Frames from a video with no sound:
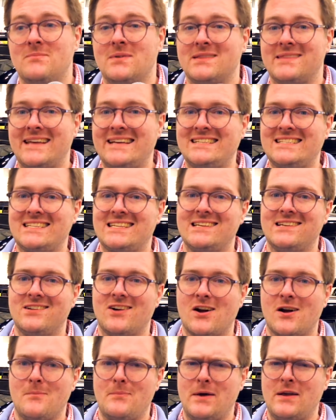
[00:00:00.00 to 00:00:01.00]
but they still
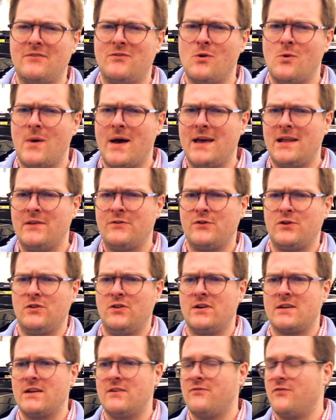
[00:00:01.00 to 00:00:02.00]
are a bit of a wait if you're
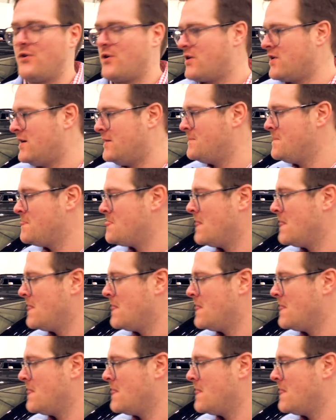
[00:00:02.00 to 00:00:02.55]
looking for them.